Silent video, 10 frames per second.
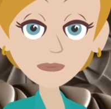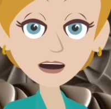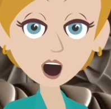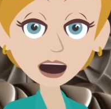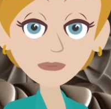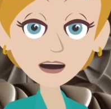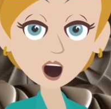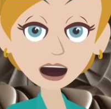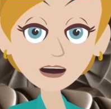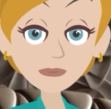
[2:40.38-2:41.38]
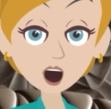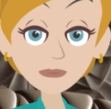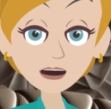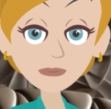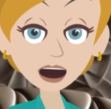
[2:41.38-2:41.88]
And
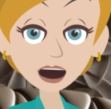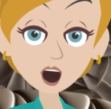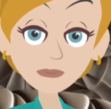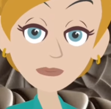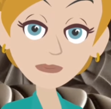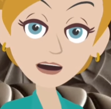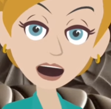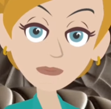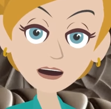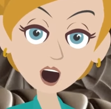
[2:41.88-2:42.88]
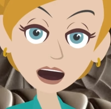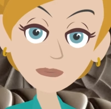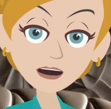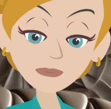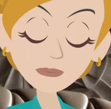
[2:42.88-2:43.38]
whatever that dominant
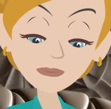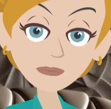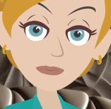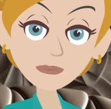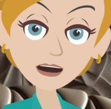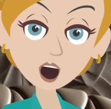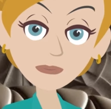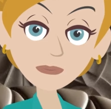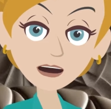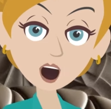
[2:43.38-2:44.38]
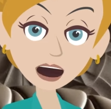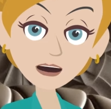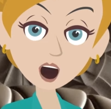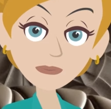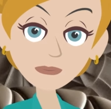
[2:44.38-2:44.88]
vibrational pattern of thought
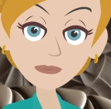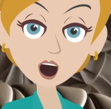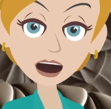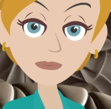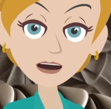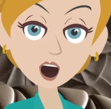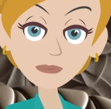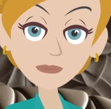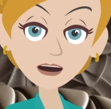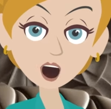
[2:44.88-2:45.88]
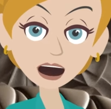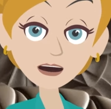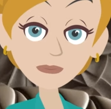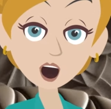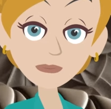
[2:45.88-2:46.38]
is what's manifesting
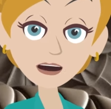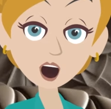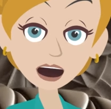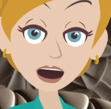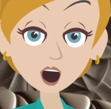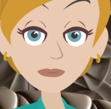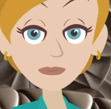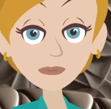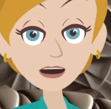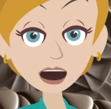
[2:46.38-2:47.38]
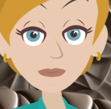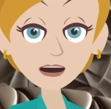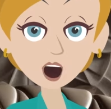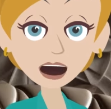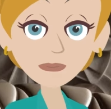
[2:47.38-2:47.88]
all over the place for you.
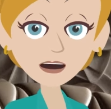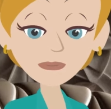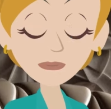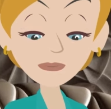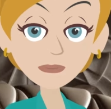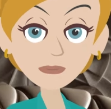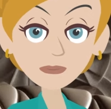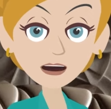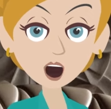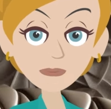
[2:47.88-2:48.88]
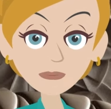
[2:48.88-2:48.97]
So, for